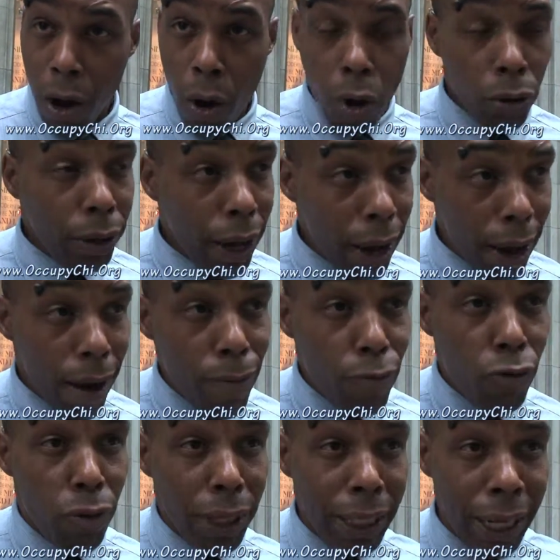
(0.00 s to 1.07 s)
on
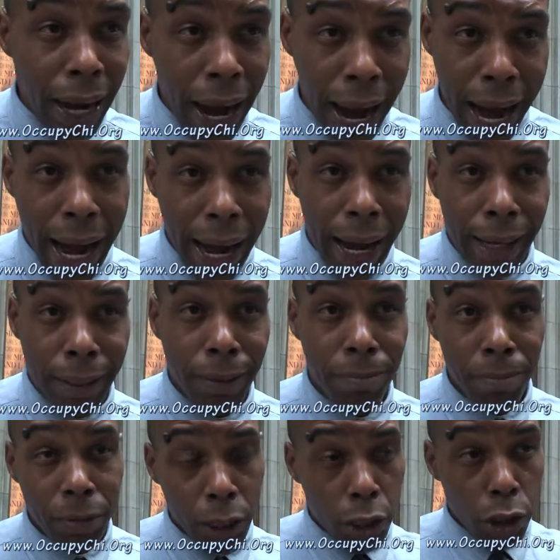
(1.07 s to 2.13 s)
every hand.
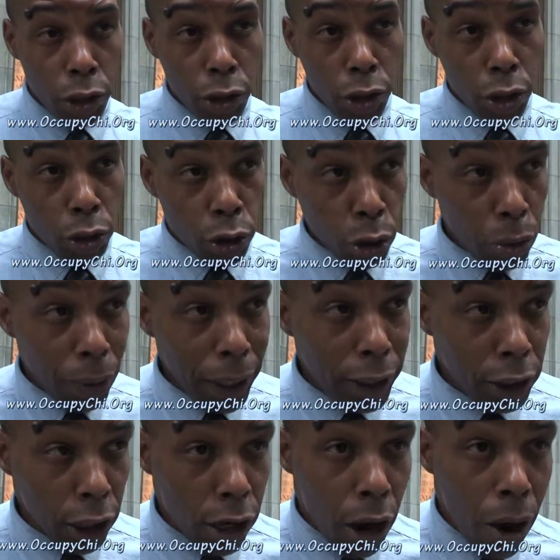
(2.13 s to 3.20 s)
Two
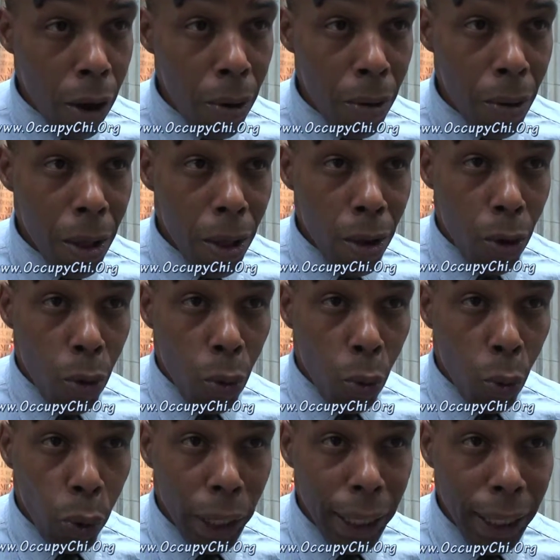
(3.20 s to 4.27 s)
weeks ago,
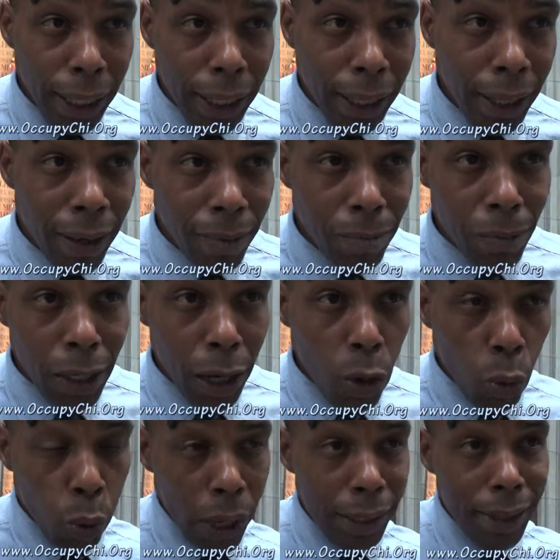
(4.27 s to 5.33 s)
we
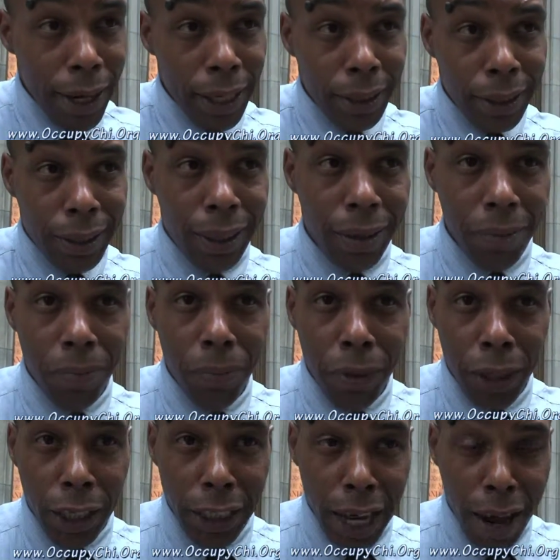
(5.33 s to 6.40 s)
witnessed
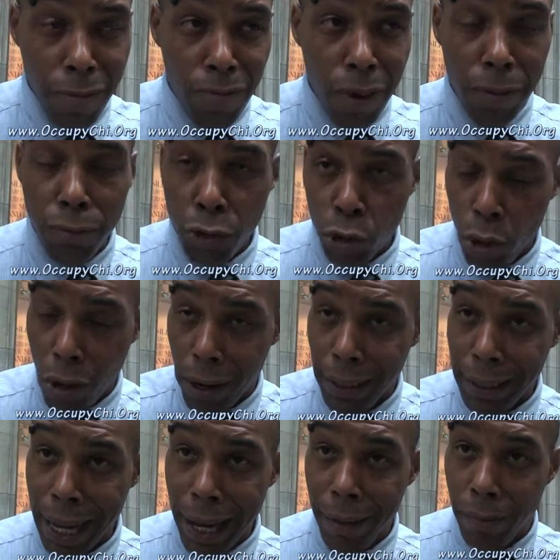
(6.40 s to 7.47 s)
the death of Troy
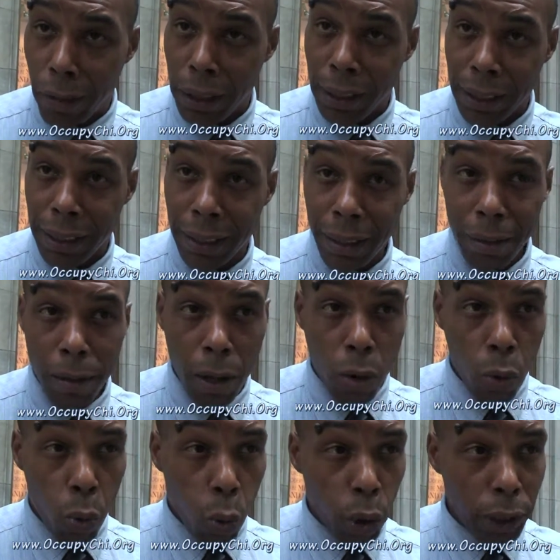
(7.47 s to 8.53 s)
Davis,
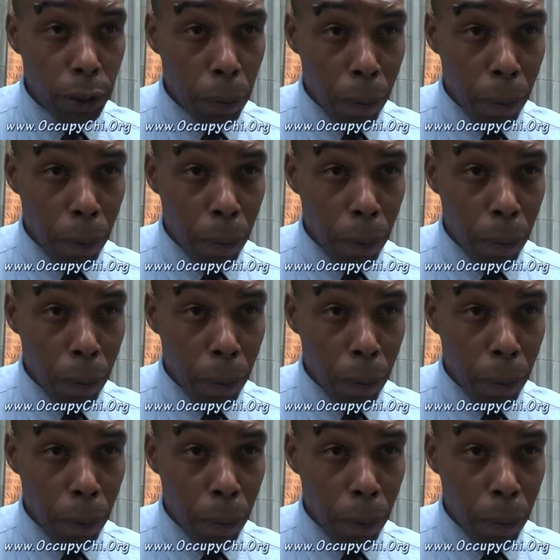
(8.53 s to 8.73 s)
which